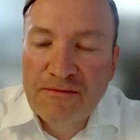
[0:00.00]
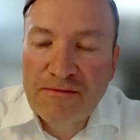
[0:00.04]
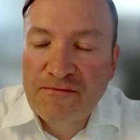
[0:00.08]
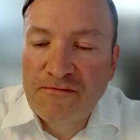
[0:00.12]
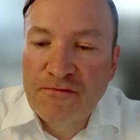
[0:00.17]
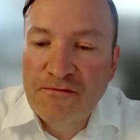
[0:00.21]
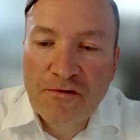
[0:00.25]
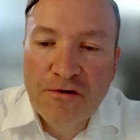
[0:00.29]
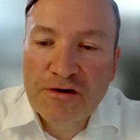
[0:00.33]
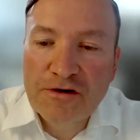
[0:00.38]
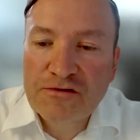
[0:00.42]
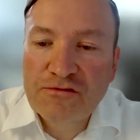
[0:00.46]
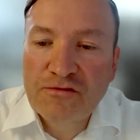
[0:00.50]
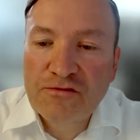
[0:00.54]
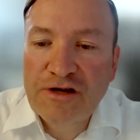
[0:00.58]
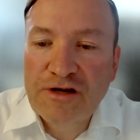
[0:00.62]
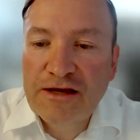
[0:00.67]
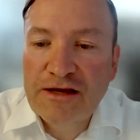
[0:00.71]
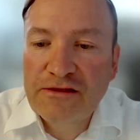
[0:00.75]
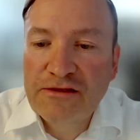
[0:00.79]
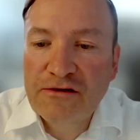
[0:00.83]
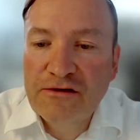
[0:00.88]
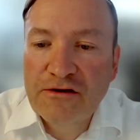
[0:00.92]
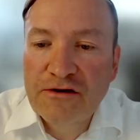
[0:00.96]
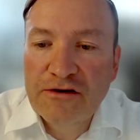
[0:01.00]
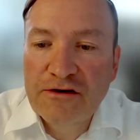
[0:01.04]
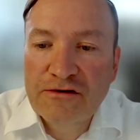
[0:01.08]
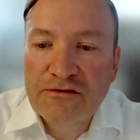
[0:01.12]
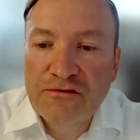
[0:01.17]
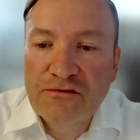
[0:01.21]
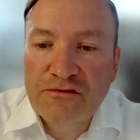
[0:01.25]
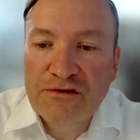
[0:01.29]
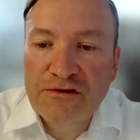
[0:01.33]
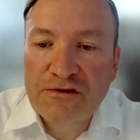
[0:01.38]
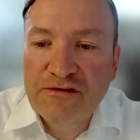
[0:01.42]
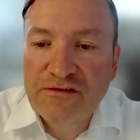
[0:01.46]
work together
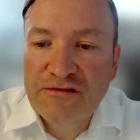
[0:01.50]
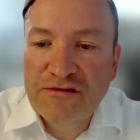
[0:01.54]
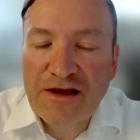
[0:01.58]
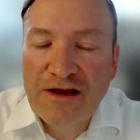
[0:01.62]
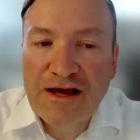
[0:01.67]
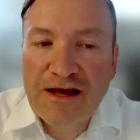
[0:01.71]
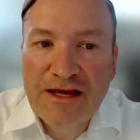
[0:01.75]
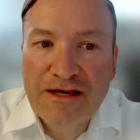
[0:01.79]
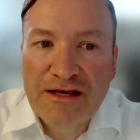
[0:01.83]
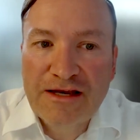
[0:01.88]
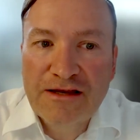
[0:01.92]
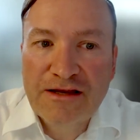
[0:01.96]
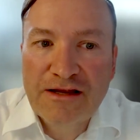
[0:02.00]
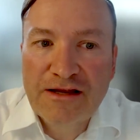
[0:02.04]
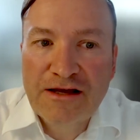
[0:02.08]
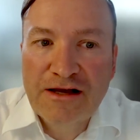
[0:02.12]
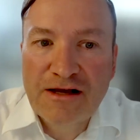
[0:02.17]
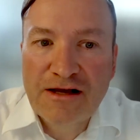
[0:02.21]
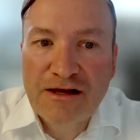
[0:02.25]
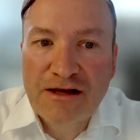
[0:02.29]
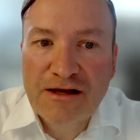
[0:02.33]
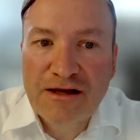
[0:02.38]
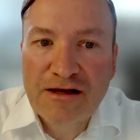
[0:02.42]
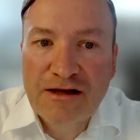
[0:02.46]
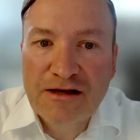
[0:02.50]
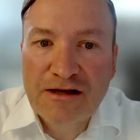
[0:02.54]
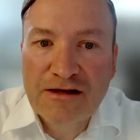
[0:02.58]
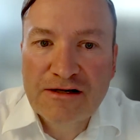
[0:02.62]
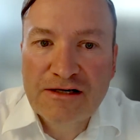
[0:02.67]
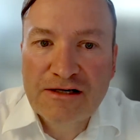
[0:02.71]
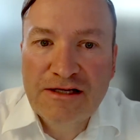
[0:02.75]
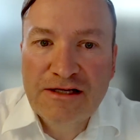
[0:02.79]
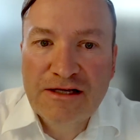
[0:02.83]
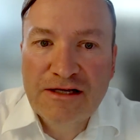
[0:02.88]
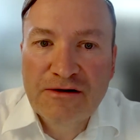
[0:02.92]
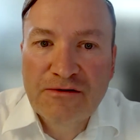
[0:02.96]
to design a
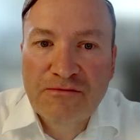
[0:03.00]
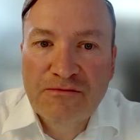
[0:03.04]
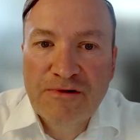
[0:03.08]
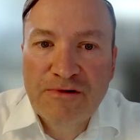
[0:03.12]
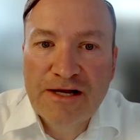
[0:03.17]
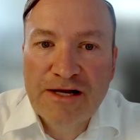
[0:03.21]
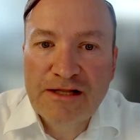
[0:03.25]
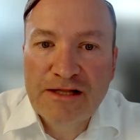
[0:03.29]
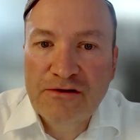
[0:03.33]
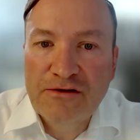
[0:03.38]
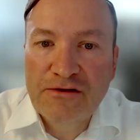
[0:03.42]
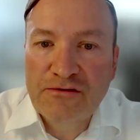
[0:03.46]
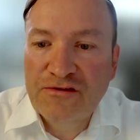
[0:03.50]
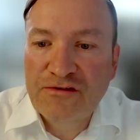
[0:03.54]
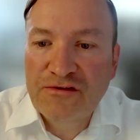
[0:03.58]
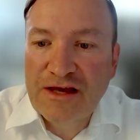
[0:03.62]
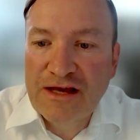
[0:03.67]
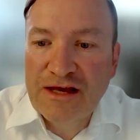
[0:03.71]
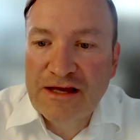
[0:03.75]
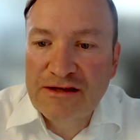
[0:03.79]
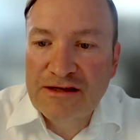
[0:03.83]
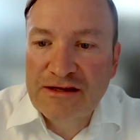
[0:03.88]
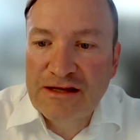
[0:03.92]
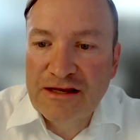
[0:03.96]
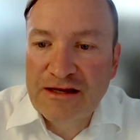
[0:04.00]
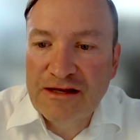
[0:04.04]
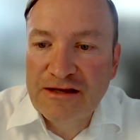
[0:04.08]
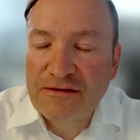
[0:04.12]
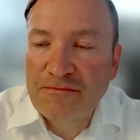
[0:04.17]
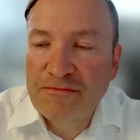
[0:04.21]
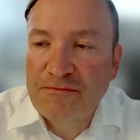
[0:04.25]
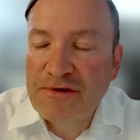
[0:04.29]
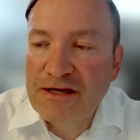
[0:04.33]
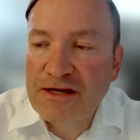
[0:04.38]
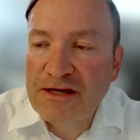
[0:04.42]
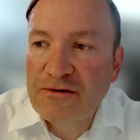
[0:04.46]
clear value set. And the
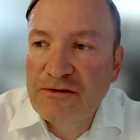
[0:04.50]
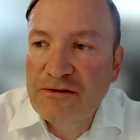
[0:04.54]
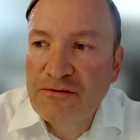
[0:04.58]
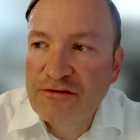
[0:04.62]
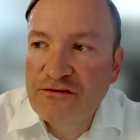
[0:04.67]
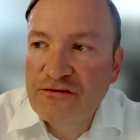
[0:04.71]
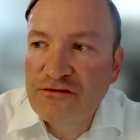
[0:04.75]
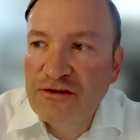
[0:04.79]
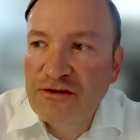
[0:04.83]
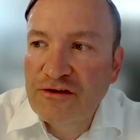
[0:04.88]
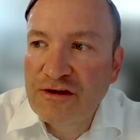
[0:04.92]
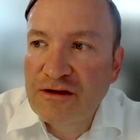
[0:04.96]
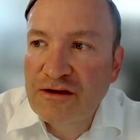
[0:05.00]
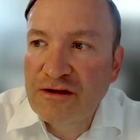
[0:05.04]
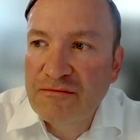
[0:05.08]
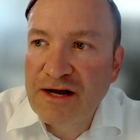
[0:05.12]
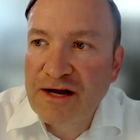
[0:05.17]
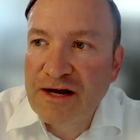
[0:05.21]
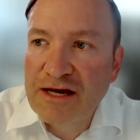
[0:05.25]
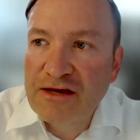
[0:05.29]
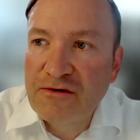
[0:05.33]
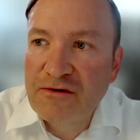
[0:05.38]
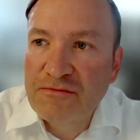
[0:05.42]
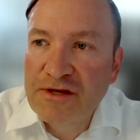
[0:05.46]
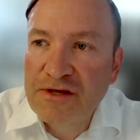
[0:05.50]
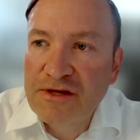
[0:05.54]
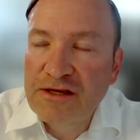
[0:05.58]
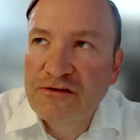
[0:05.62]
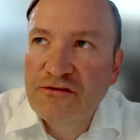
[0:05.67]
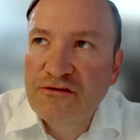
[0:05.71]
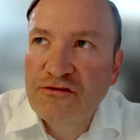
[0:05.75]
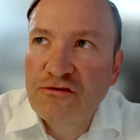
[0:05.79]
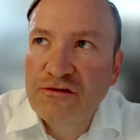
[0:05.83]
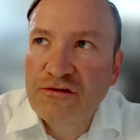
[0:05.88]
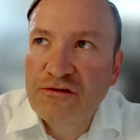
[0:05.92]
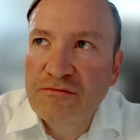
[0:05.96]
big question, in my opinion,
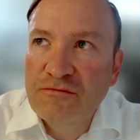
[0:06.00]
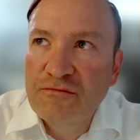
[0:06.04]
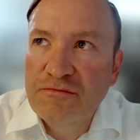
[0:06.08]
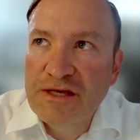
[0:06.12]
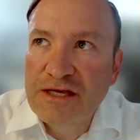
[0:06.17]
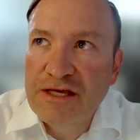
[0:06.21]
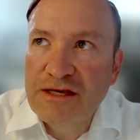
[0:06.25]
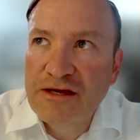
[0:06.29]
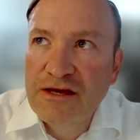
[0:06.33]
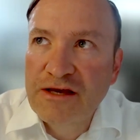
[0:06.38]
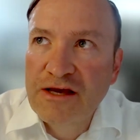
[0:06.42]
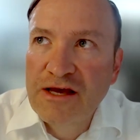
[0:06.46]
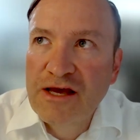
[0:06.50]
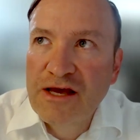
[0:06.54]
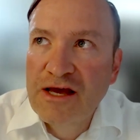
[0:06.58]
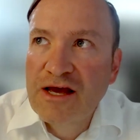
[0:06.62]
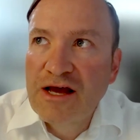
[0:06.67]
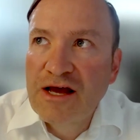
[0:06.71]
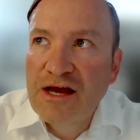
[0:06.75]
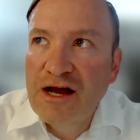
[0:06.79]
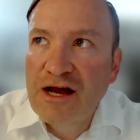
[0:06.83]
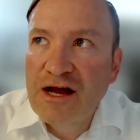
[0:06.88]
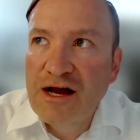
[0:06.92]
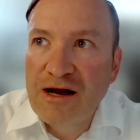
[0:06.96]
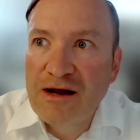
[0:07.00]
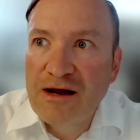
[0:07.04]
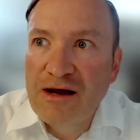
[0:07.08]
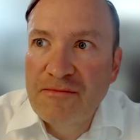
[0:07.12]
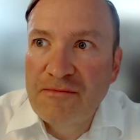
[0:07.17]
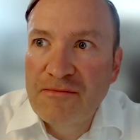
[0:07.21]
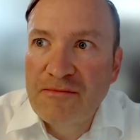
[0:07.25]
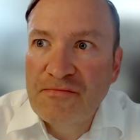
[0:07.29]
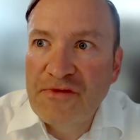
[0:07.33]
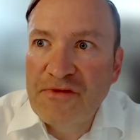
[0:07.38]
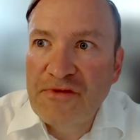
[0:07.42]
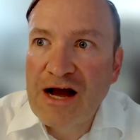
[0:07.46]
shouldn't be
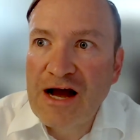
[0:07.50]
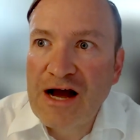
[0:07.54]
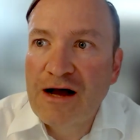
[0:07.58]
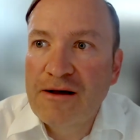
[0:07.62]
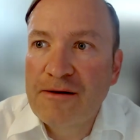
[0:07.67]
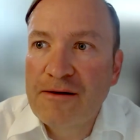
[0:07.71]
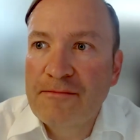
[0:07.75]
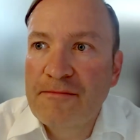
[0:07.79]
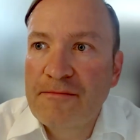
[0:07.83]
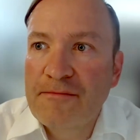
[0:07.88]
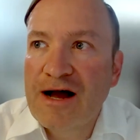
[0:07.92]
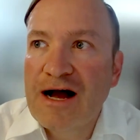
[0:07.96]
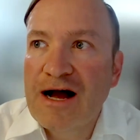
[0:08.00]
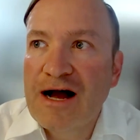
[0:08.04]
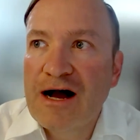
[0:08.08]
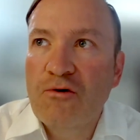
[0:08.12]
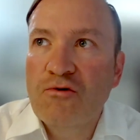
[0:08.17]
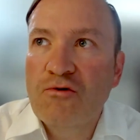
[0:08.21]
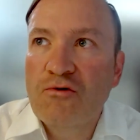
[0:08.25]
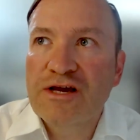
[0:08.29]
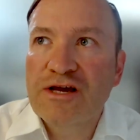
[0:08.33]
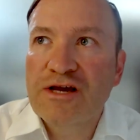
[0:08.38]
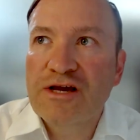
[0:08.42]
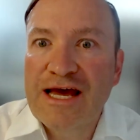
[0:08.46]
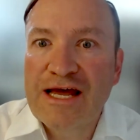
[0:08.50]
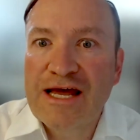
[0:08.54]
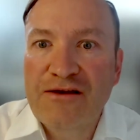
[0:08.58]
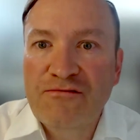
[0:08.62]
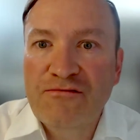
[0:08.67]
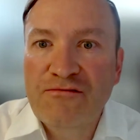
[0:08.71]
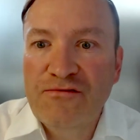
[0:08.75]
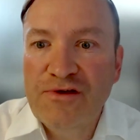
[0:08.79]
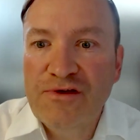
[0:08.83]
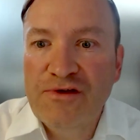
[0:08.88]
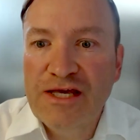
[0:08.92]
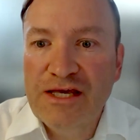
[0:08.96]
how
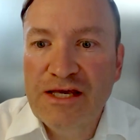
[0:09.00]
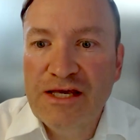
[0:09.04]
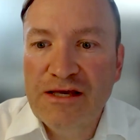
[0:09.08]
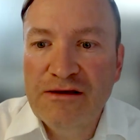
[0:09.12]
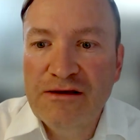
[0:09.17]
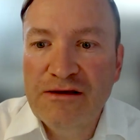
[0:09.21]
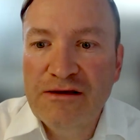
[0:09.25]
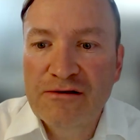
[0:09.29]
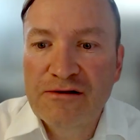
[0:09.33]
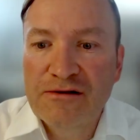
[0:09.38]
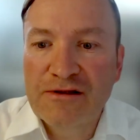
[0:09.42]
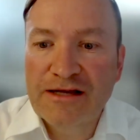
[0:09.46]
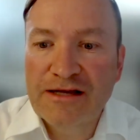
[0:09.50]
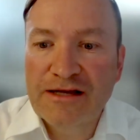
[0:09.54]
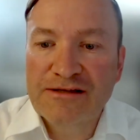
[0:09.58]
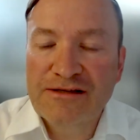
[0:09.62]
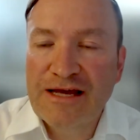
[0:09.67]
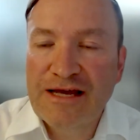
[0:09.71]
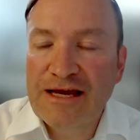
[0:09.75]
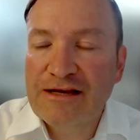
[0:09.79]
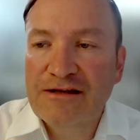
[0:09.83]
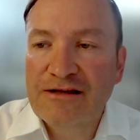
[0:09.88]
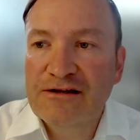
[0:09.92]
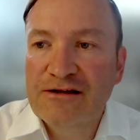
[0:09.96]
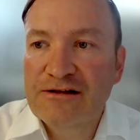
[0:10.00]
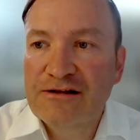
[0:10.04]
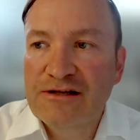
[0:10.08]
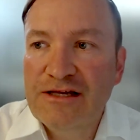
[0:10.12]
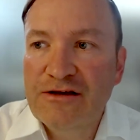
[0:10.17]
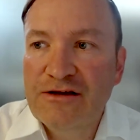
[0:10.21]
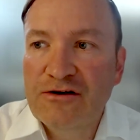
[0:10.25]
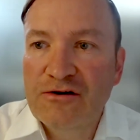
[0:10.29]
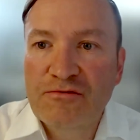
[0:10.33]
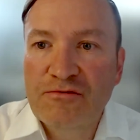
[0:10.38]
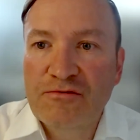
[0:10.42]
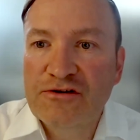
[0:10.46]
can we, like,
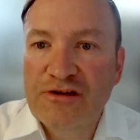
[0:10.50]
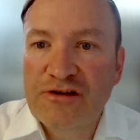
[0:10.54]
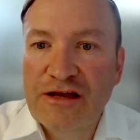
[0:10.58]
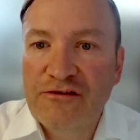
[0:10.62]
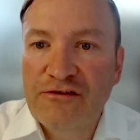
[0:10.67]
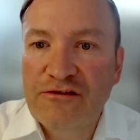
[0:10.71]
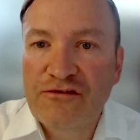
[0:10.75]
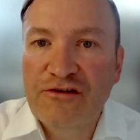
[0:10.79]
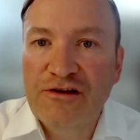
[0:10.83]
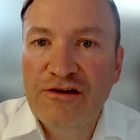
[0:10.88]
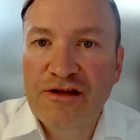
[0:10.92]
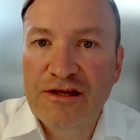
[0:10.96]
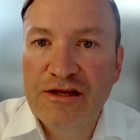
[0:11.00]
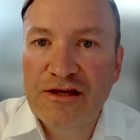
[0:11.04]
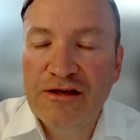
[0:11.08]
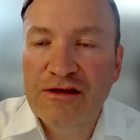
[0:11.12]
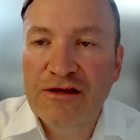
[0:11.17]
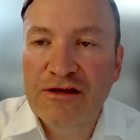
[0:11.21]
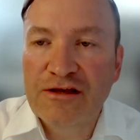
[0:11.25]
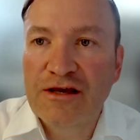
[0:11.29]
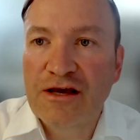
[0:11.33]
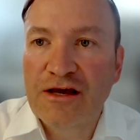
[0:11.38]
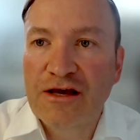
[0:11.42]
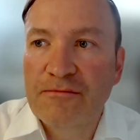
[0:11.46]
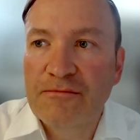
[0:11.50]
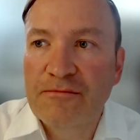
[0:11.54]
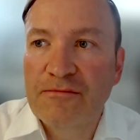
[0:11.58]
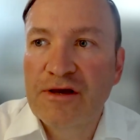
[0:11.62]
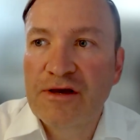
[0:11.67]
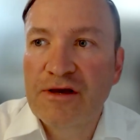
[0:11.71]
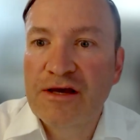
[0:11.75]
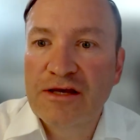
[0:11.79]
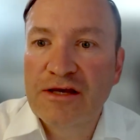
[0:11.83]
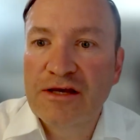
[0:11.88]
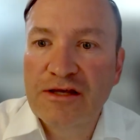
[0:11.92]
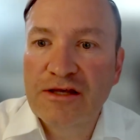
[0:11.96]
technically or potentially
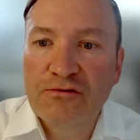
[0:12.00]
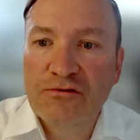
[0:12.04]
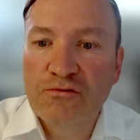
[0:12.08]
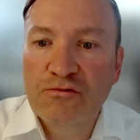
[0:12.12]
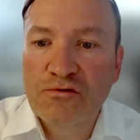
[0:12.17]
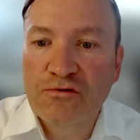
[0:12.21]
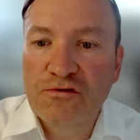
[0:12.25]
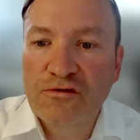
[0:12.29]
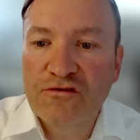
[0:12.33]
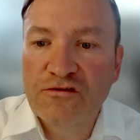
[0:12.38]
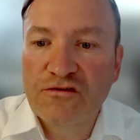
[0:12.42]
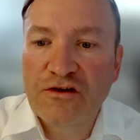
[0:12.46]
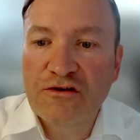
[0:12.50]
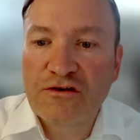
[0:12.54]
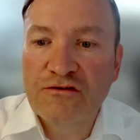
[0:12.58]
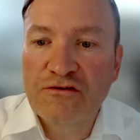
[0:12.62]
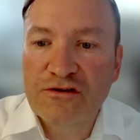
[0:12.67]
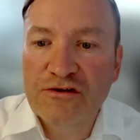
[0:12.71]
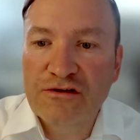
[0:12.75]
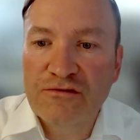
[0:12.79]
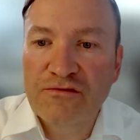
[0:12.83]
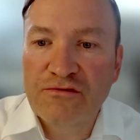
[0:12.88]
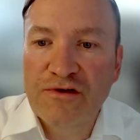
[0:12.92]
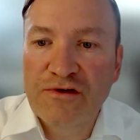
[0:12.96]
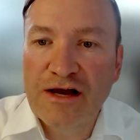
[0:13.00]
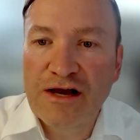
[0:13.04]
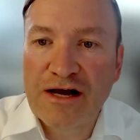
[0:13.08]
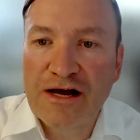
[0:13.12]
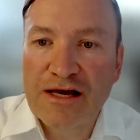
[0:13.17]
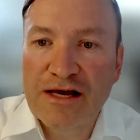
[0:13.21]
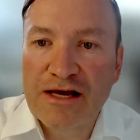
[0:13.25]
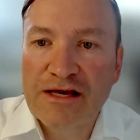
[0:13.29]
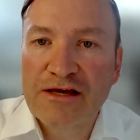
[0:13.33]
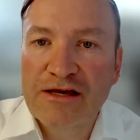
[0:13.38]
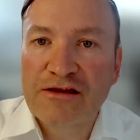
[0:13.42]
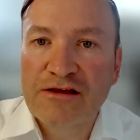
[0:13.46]
use generative
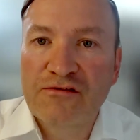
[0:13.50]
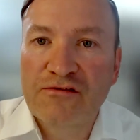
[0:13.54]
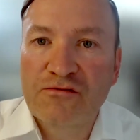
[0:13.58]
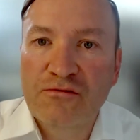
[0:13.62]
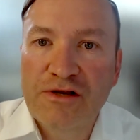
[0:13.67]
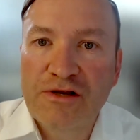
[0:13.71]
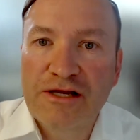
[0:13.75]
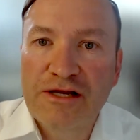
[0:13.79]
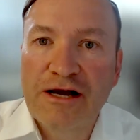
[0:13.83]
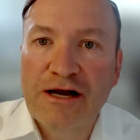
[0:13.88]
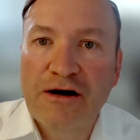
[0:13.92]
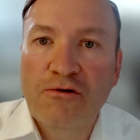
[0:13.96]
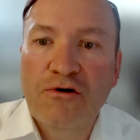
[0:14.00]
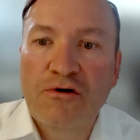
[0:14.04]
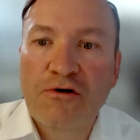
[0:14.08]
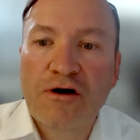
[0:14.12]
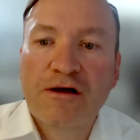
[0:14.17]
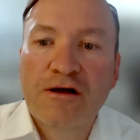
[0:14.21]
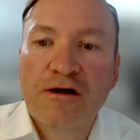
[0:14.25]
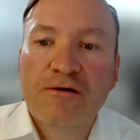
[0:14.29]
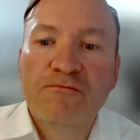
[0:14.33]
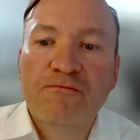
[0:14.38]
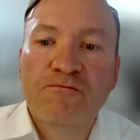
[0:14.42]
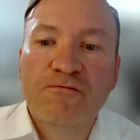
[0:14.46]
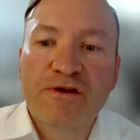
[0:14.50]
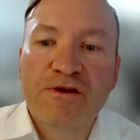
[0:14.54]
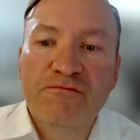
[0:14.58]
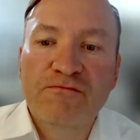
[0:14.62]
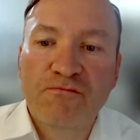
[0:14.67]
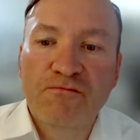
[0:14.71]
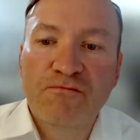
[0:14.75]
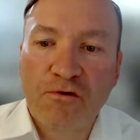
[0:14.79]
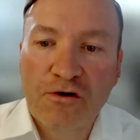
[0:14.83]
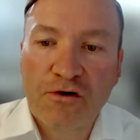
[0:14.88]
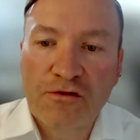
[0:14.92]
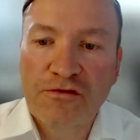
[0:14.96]
AI. It's really how we
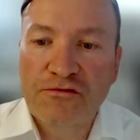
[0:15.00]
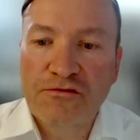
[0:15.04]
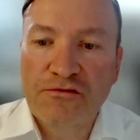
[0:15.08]
want